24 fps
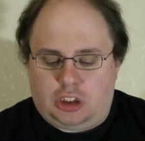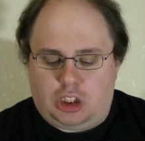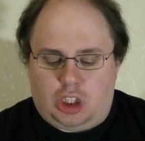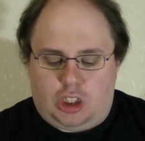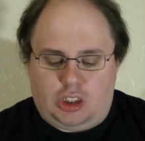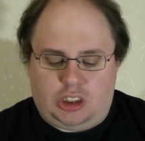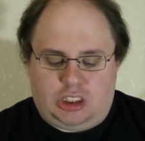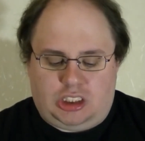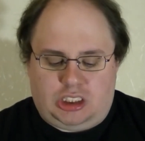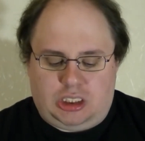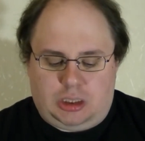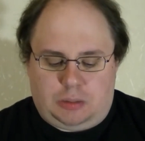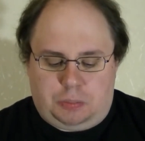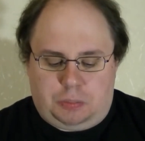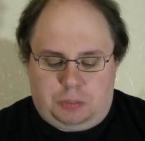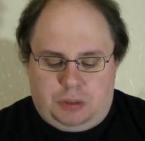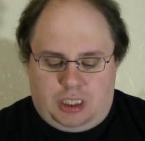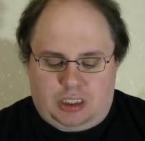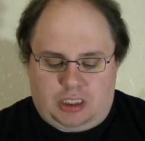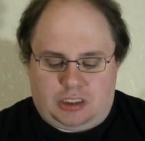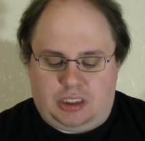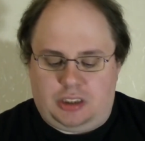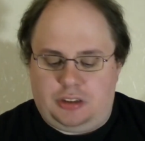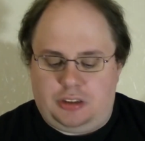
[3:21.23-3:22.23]
joystick
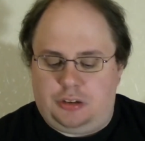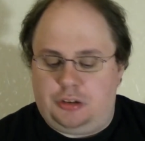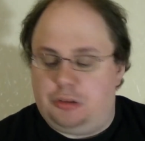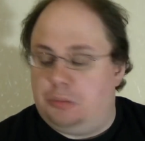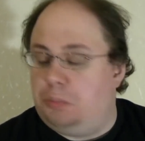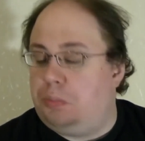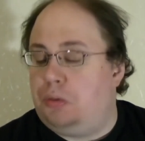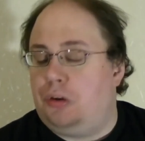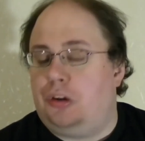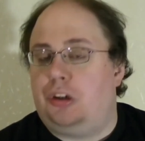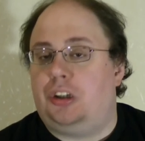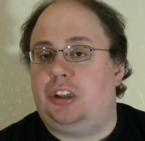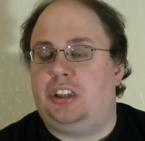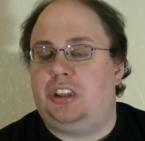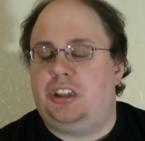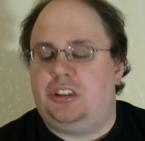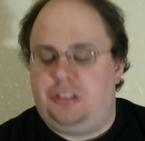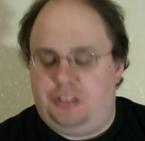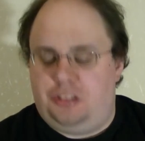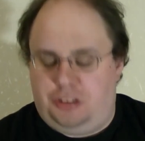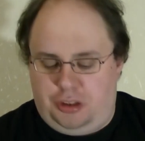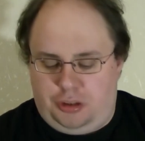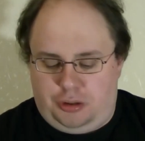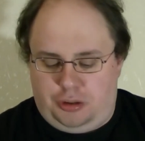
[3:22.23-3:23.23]
plugged into port
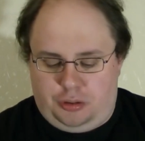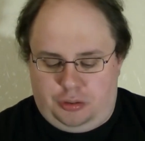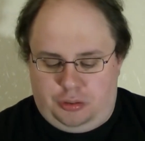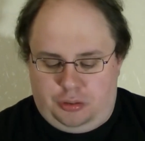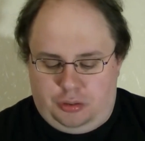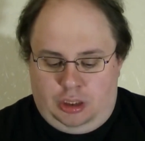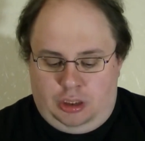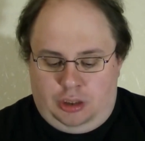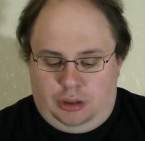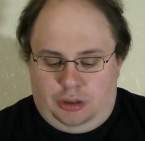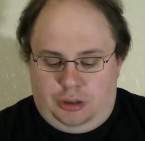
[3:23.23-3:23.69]
2.